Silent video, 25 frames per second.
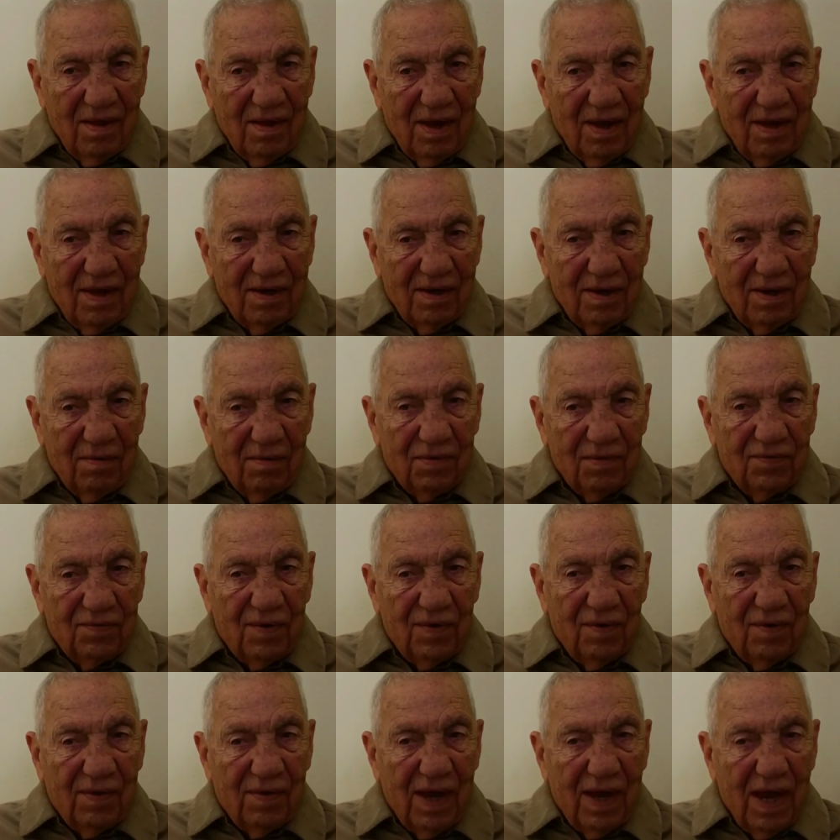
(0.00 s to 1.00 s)
And he was
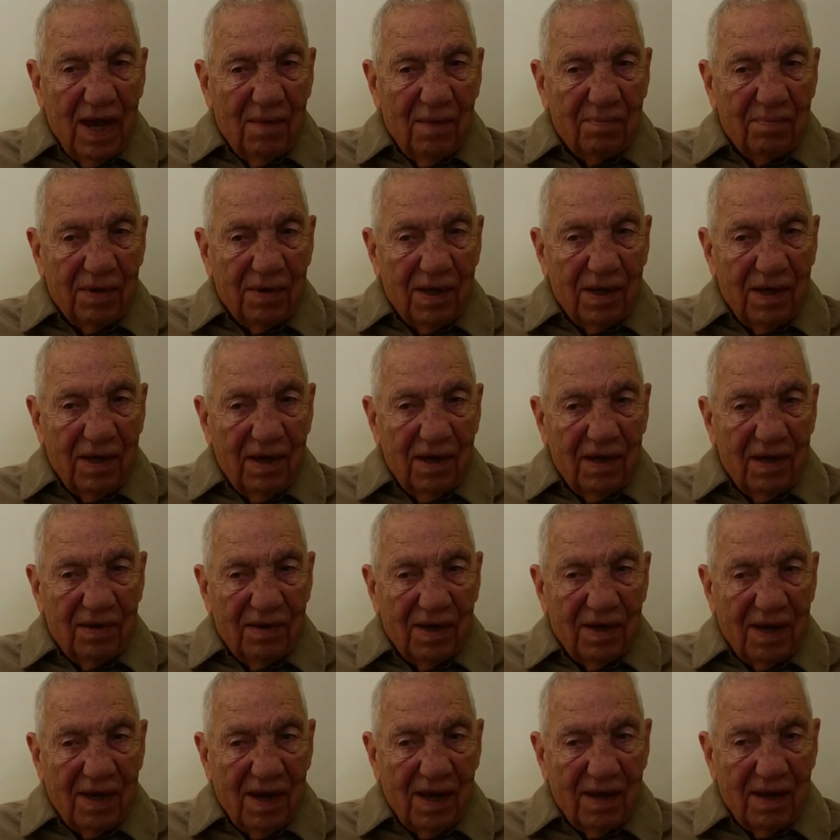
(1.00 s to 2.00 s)
very happy to hear
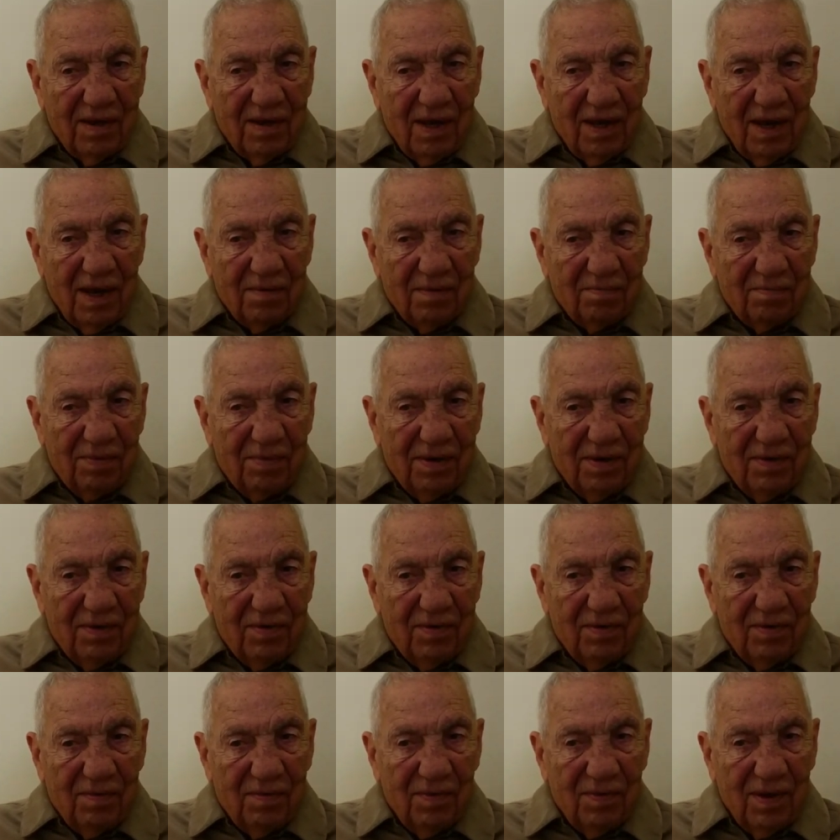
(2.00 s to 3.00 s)
that I had been
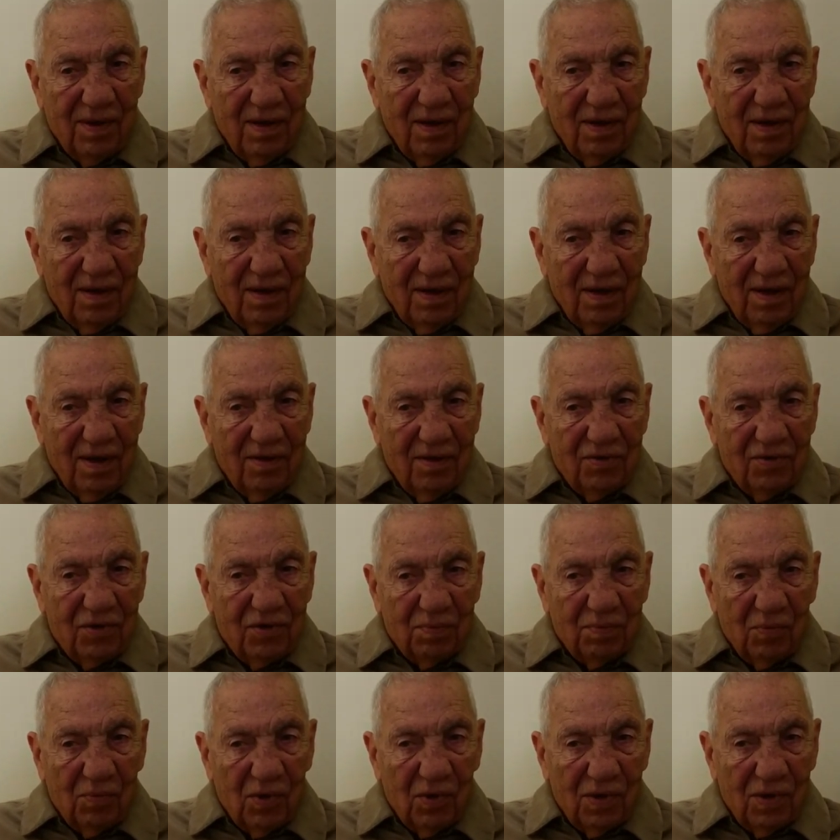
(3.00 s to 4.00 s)
to his
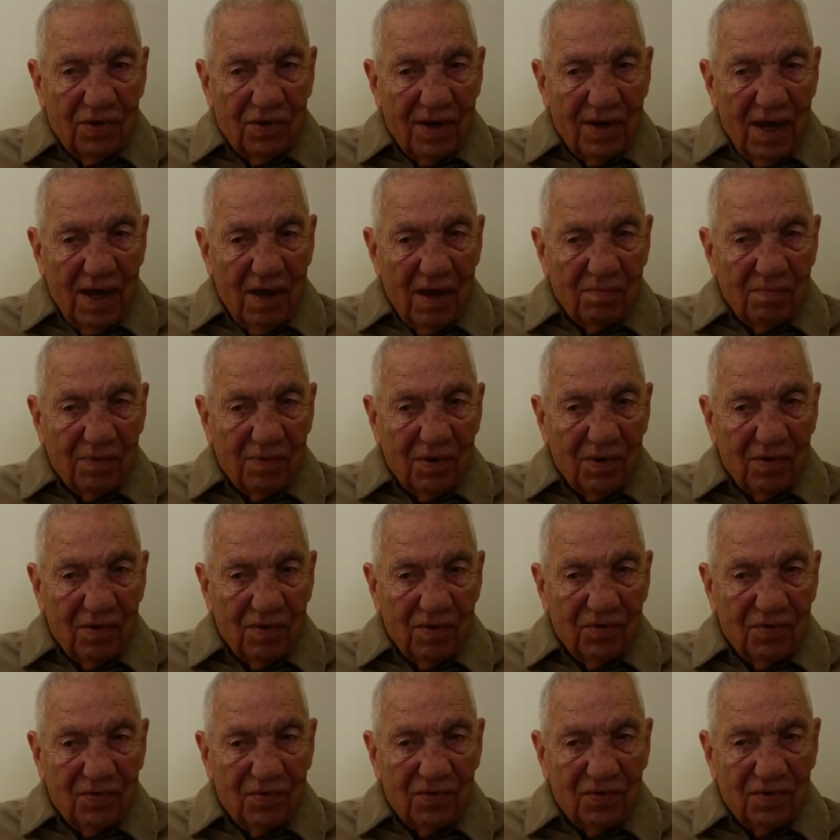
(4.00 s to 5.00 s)
small town
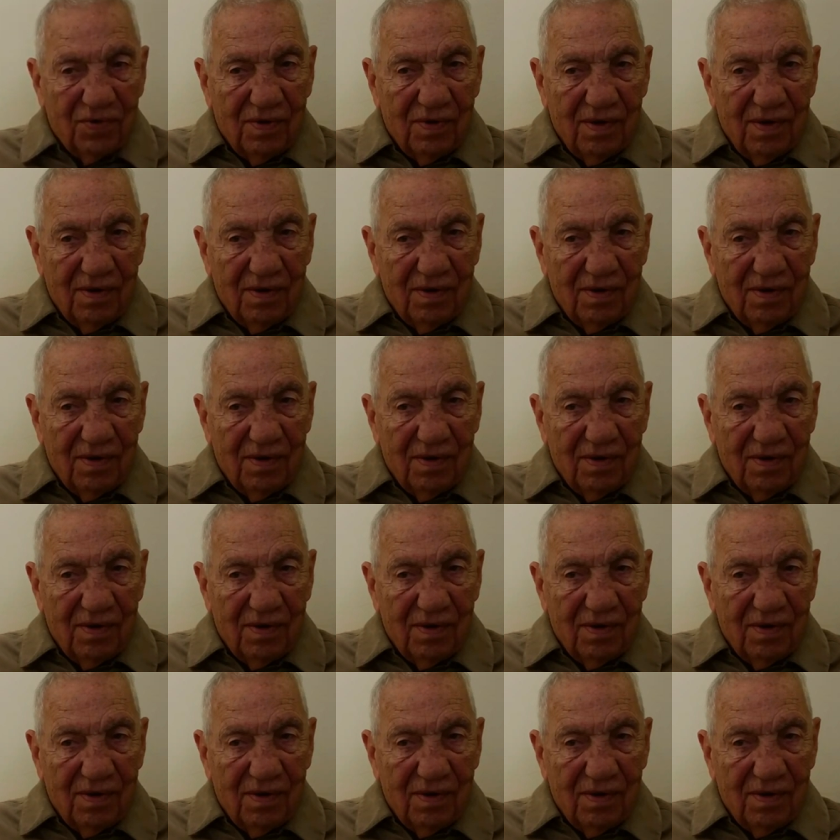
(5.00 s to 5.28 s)
because